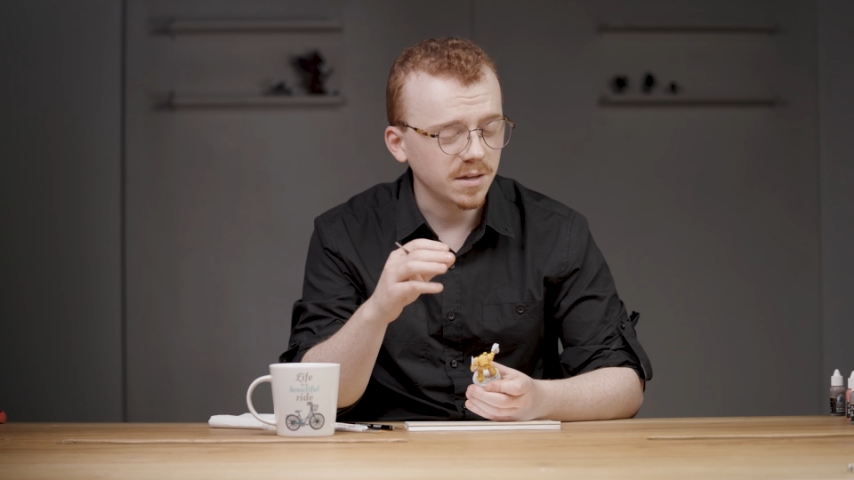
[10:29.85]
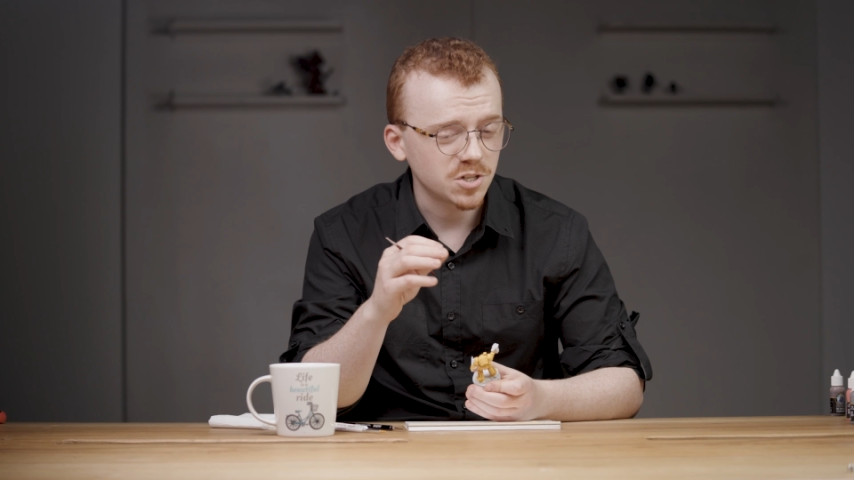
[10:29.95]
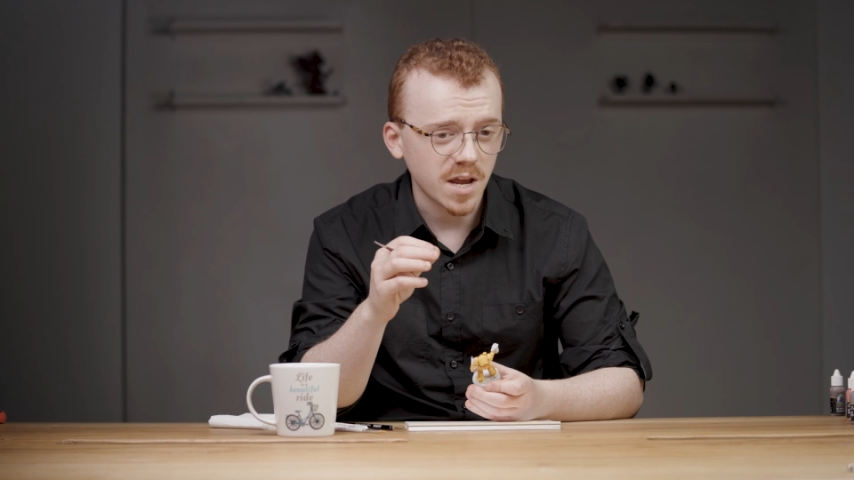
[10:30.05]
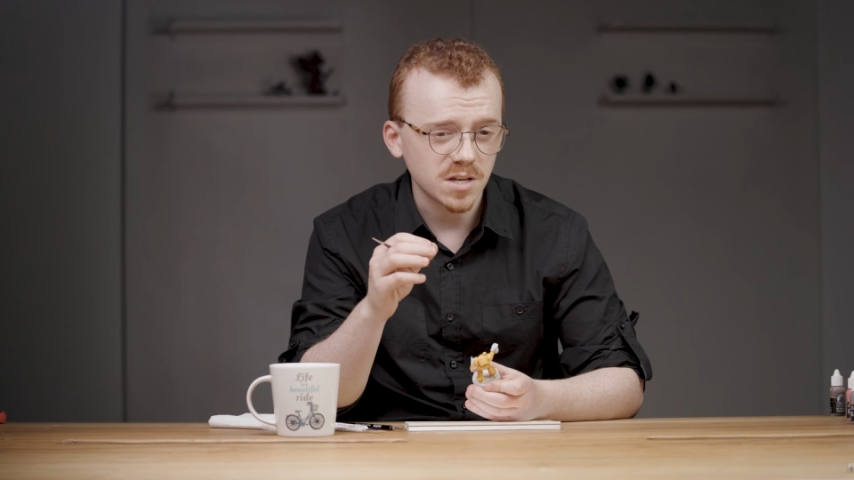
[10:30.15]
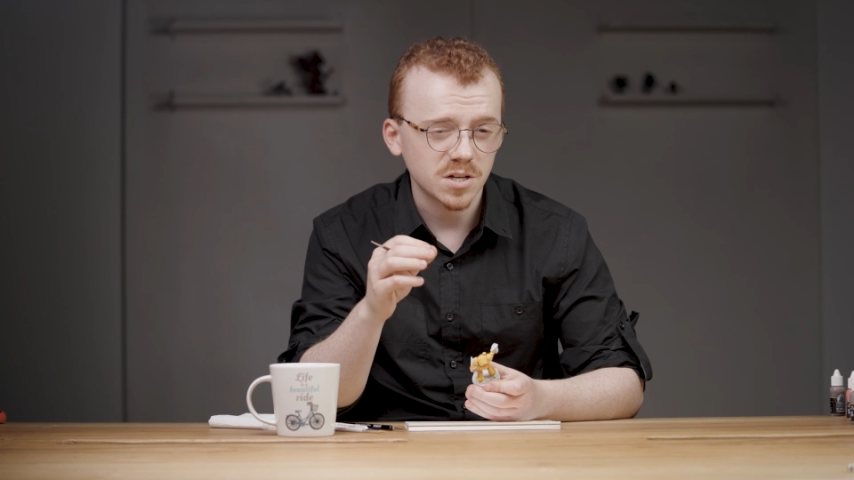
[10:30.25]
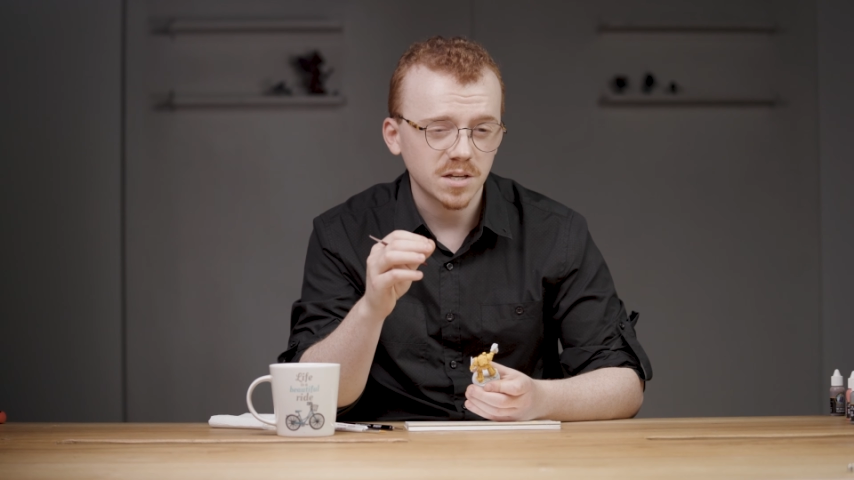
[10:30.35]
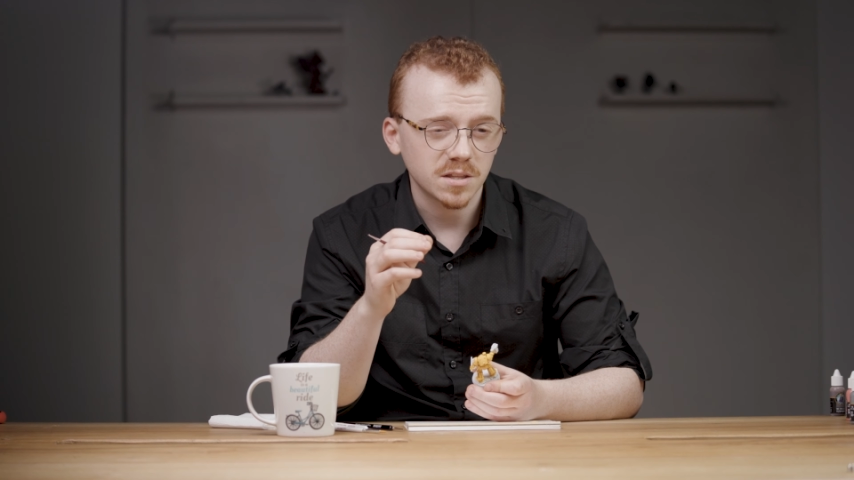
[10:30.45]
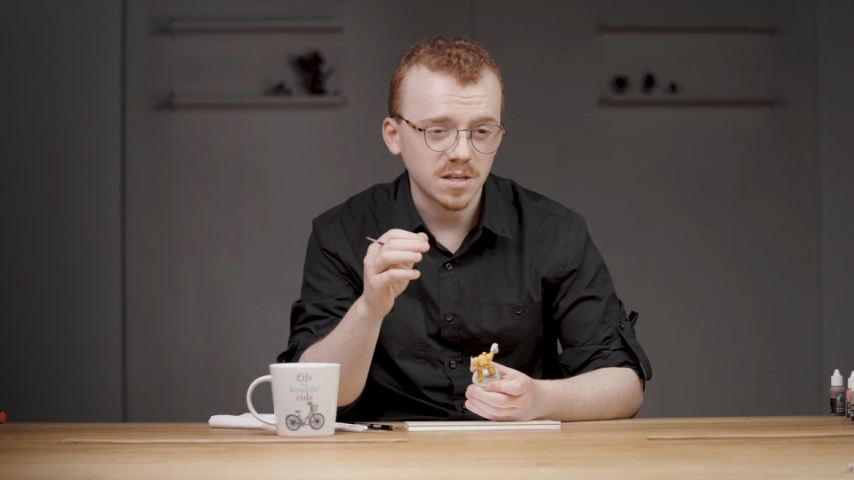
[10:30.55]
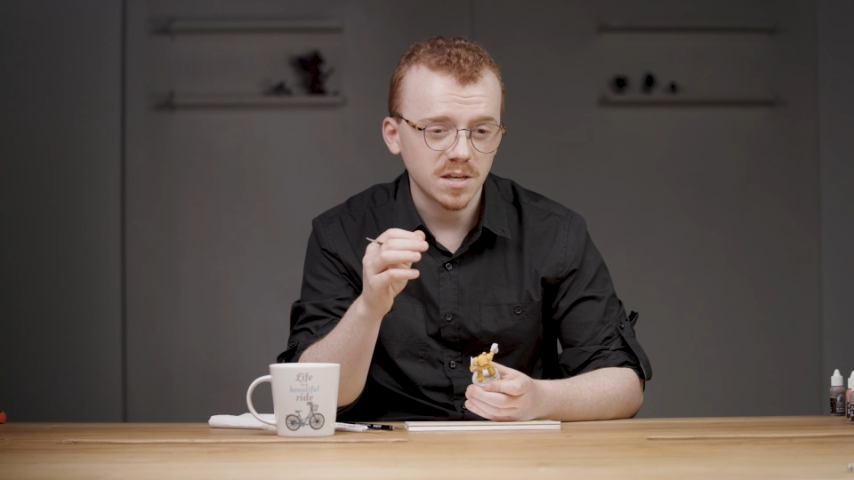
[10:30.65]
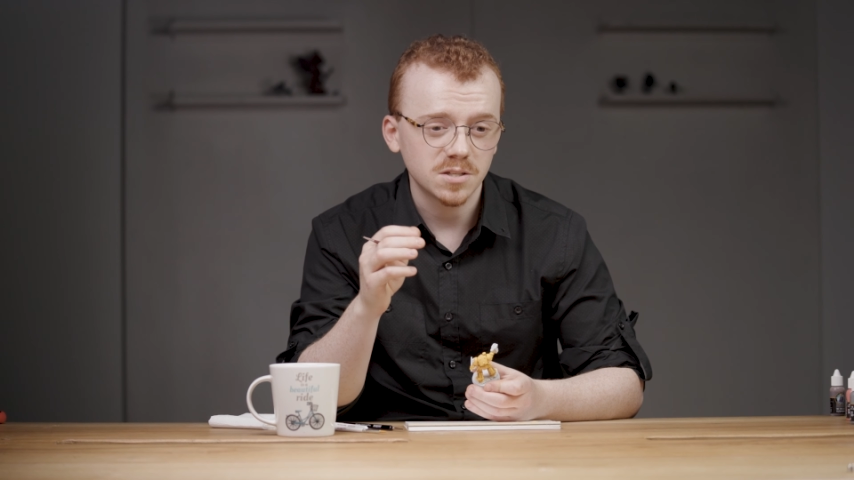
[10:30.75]
changing
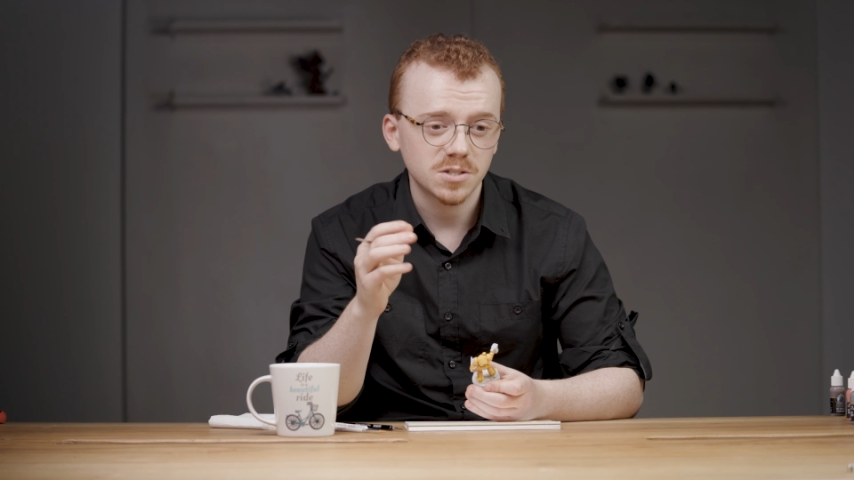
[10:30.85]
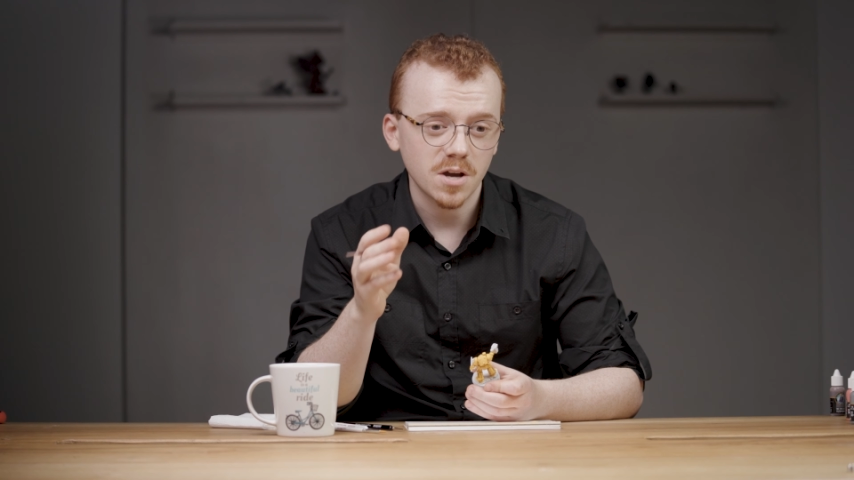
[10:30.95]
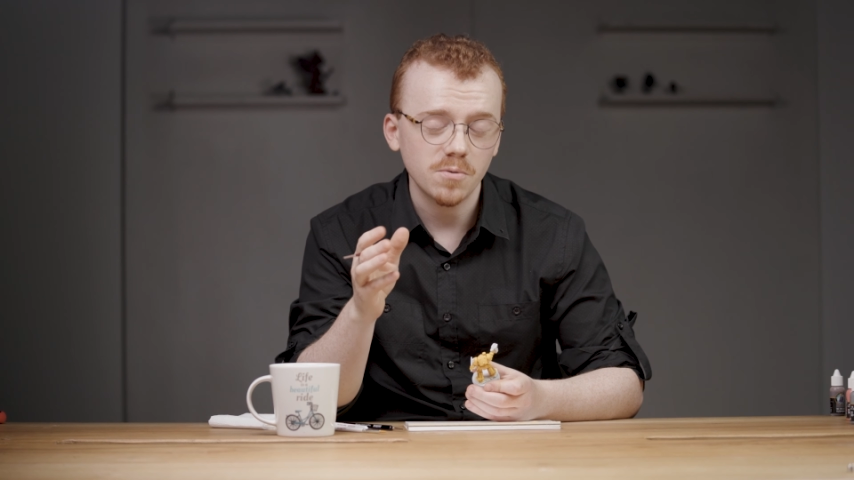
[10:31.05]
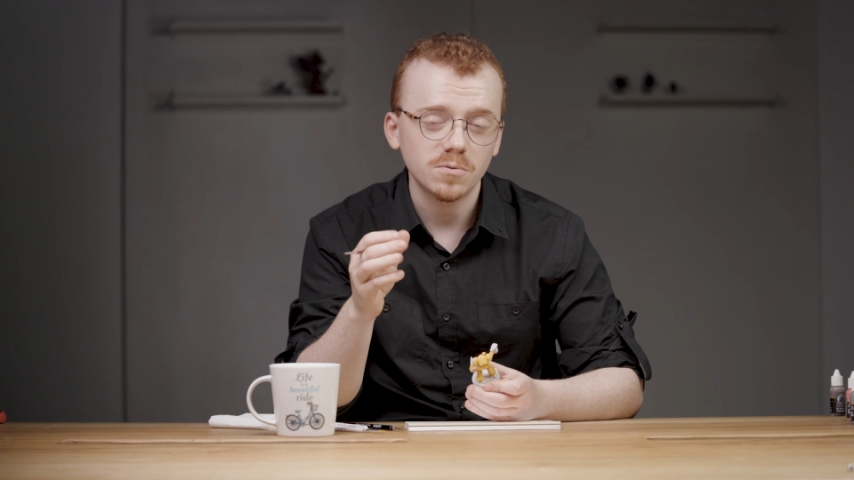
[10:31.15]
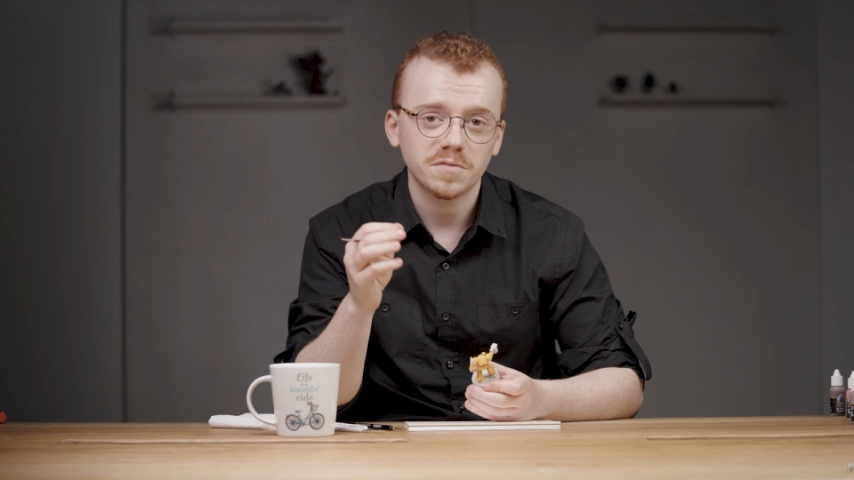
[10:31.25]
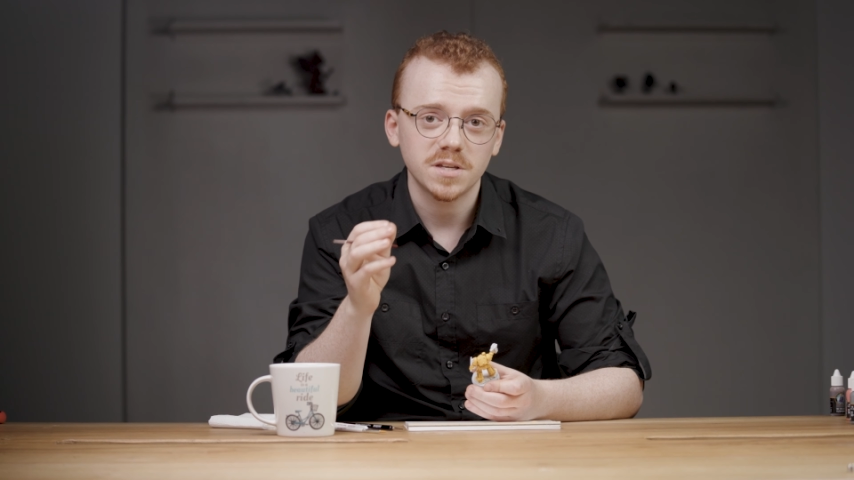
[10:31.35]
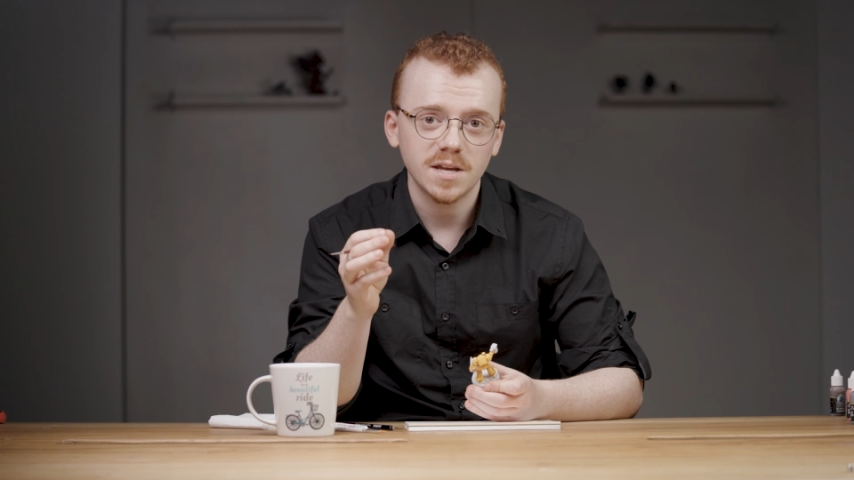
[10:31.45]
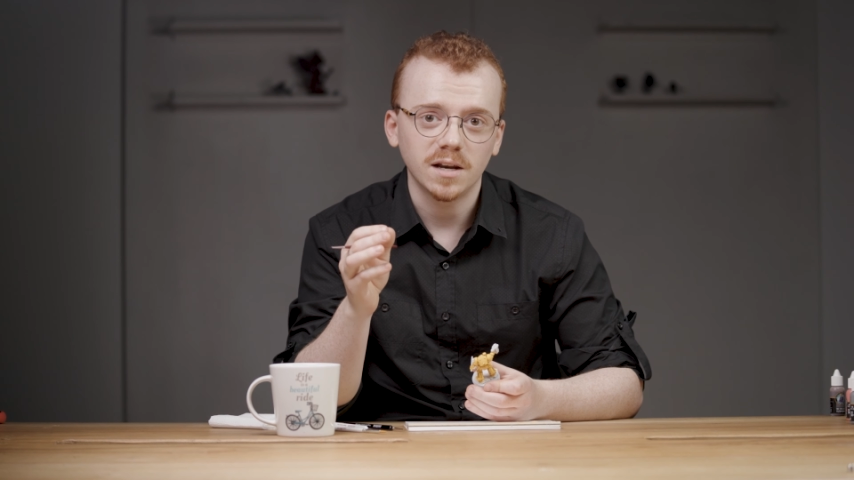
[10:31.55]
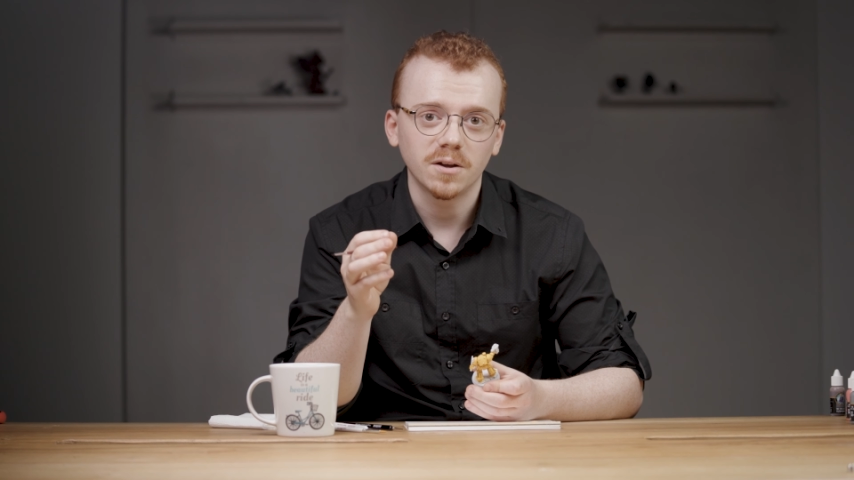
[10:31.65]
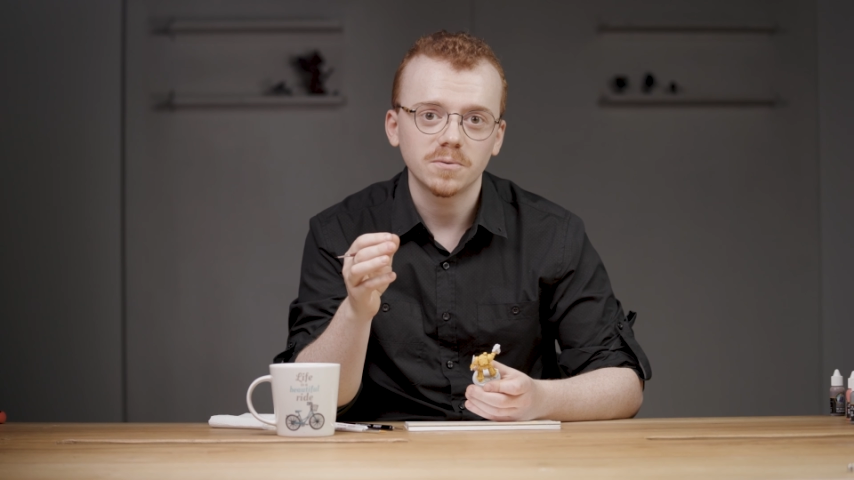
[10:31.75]
the tone of the
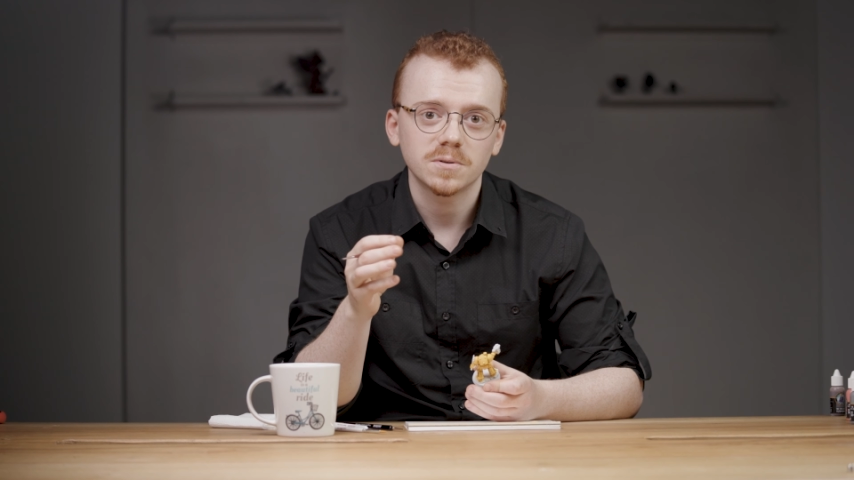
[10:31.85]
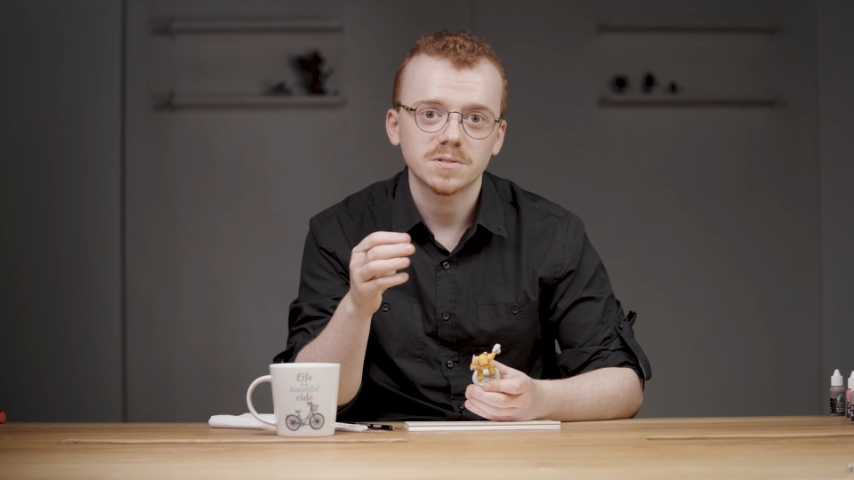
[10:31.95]
yellow